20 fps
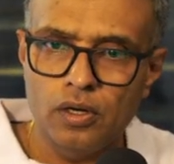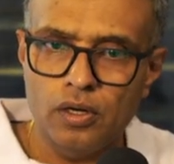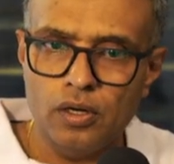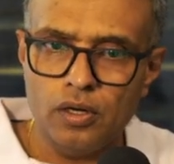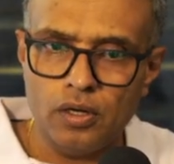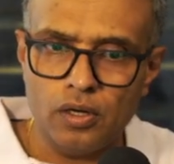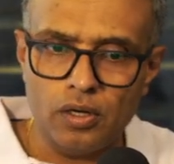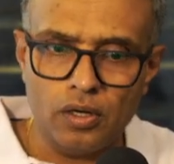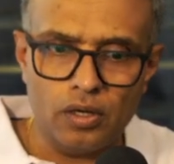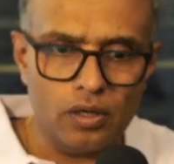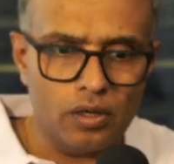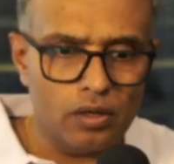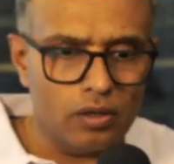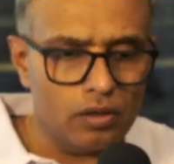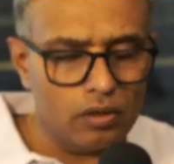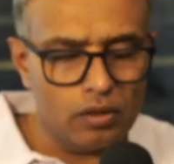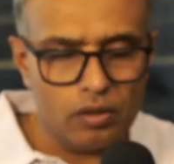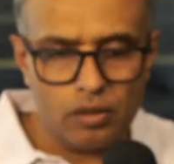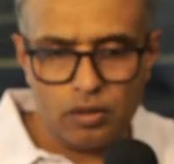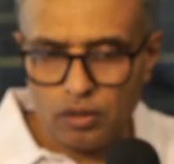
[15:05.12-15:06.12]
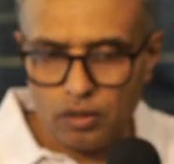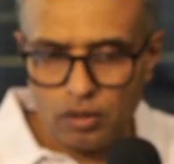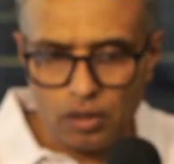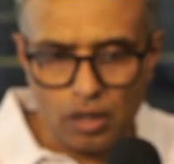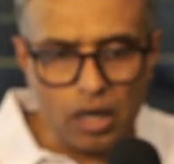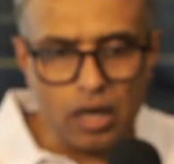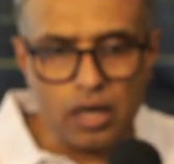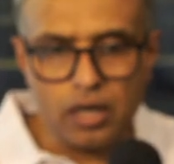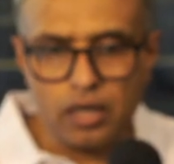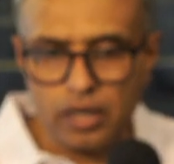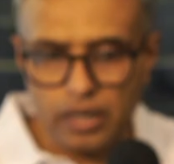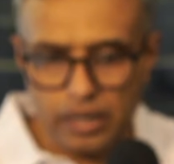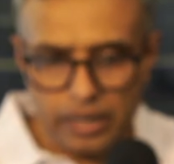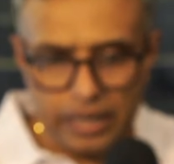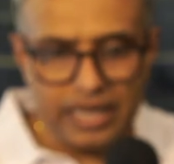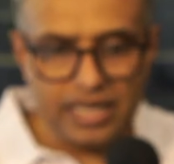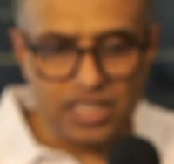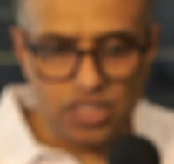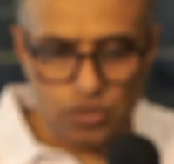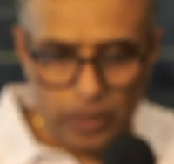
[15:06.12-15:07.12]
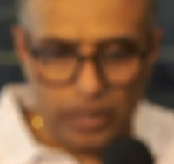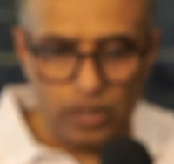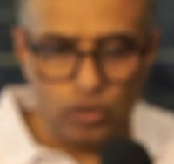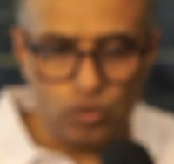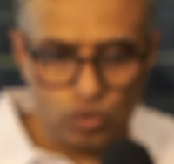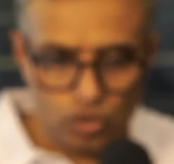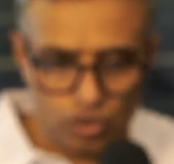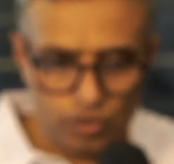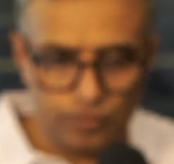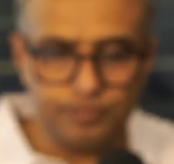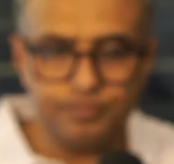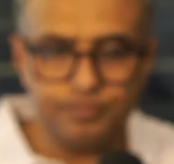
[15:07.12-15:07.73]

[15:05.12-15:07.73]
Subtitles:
R and X values.